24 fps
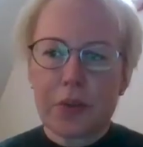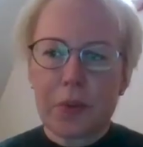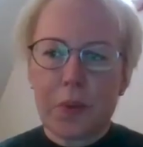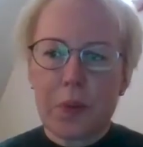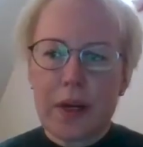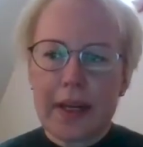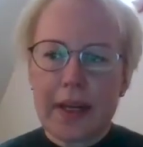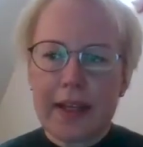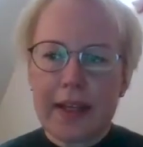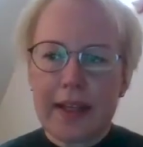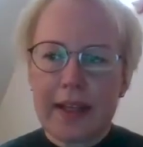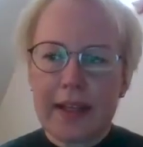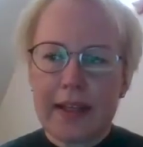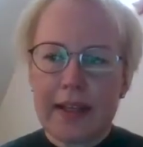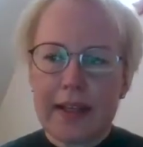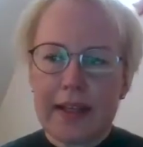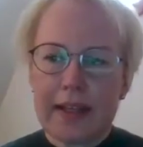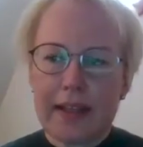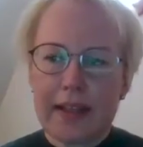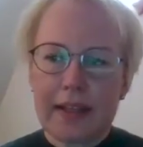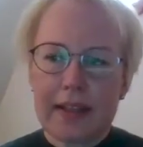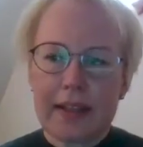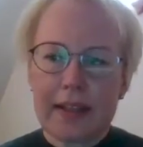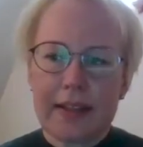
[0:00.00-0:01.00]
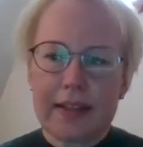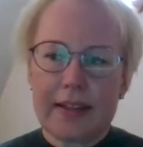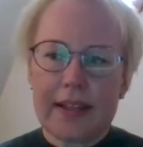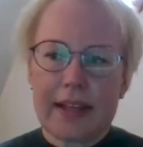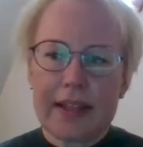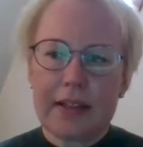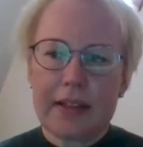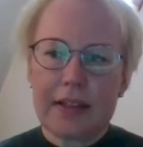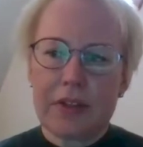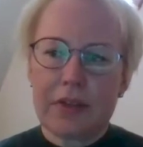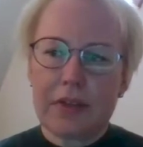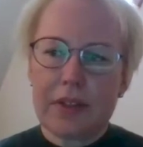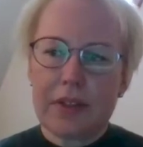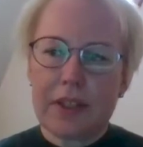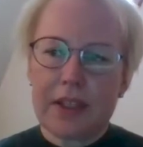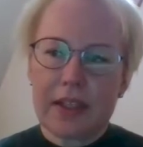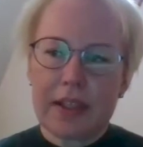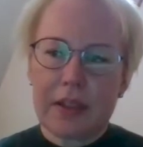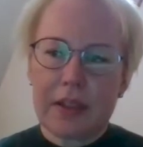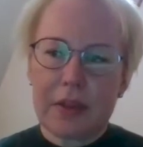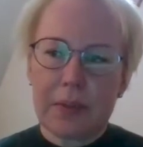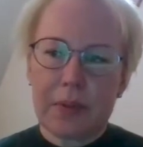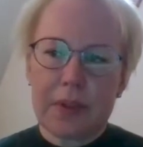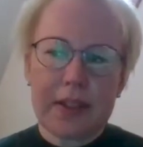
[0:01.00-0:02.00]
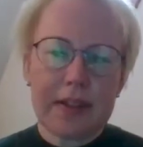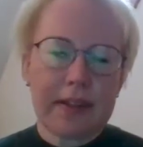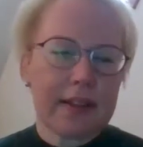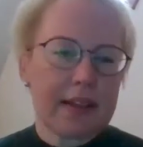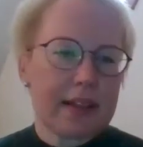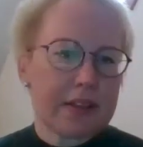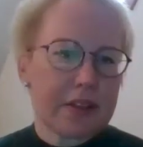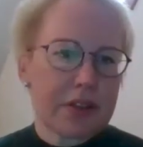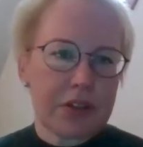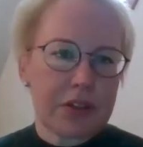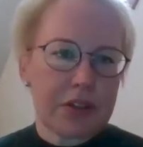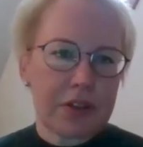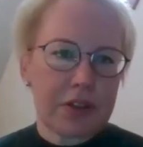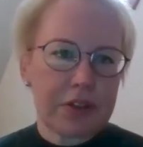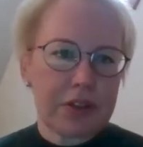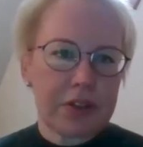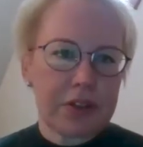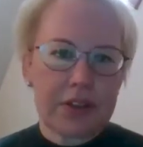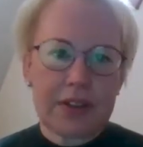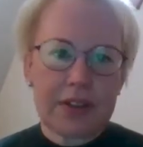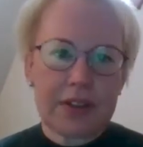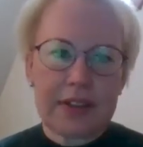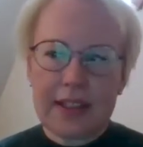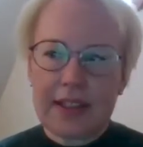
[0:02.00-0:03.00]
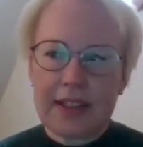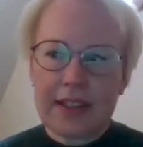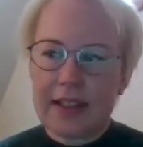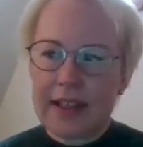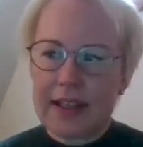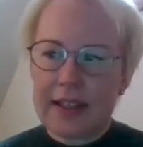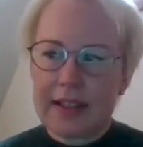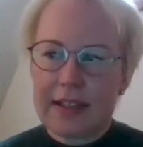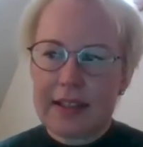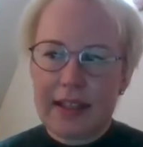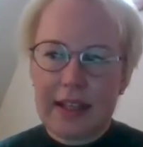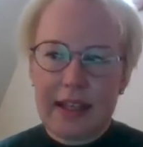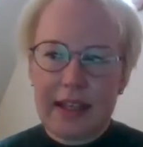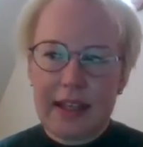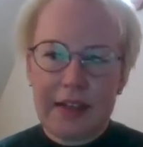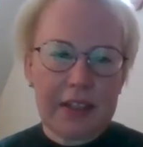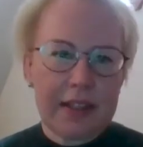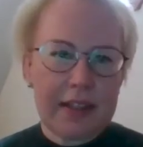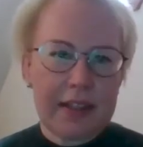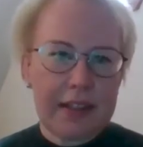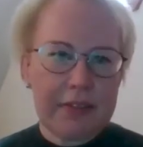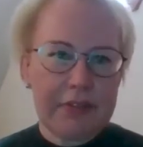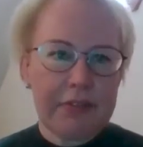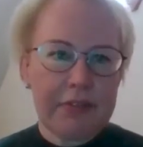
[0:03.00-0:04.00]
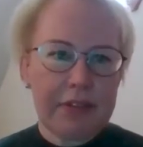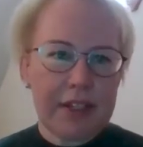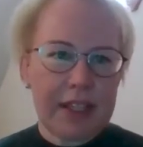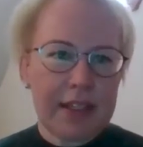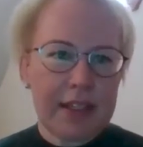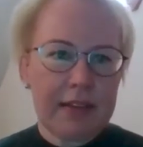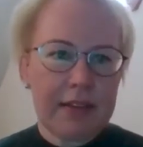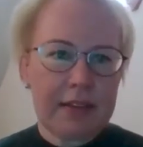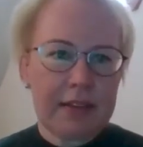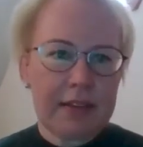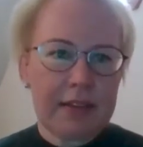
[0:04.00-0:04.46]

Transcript: way that you deal with uncertainty and even defeat?